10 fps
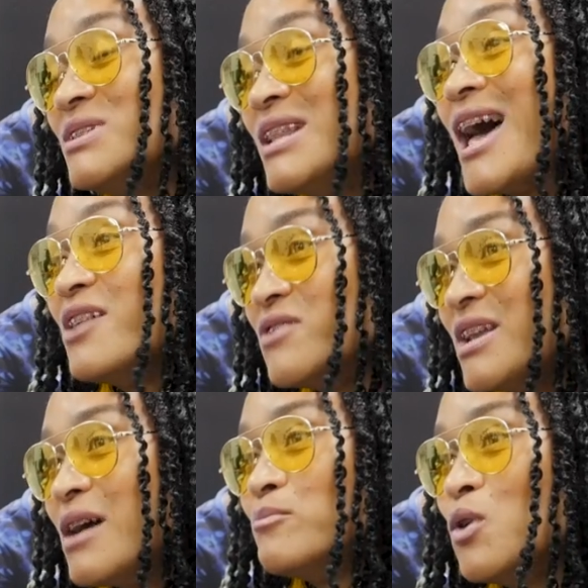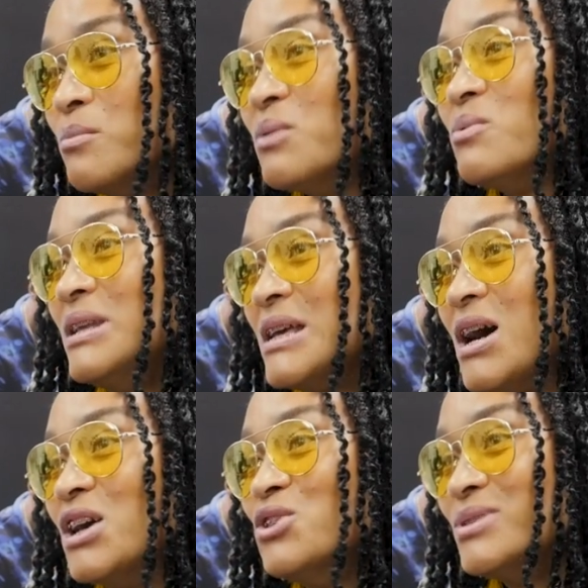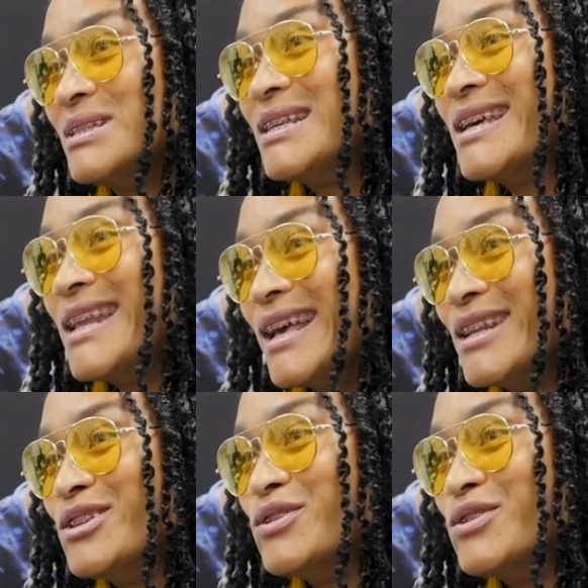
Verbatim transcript: was live at that moment when he called you and said that.